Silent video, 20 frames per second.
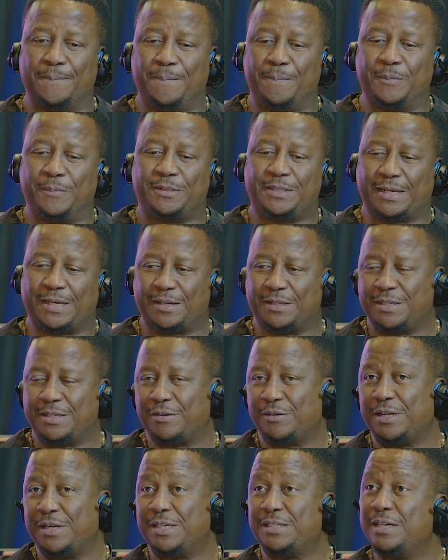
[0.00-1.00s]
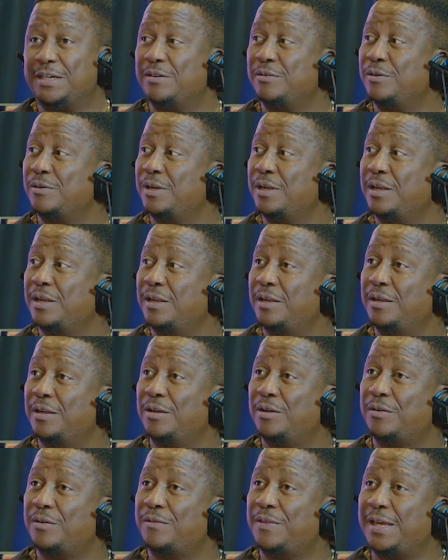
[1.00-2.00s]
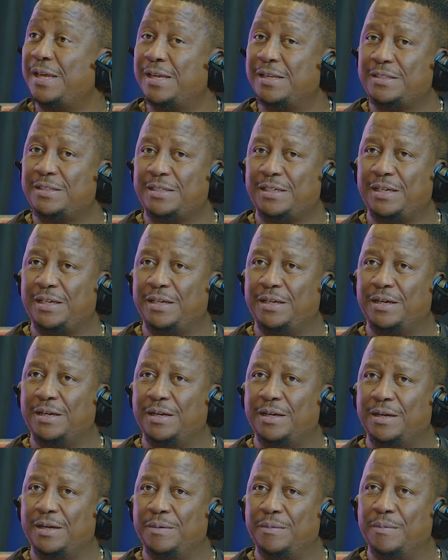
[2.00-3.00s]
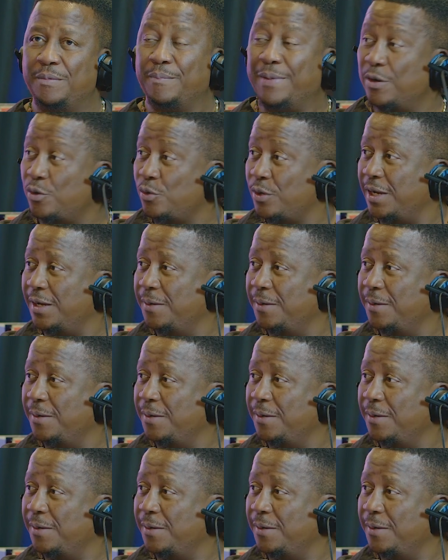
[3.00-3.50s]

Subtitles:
Secretary General of the ANC, Mbalula,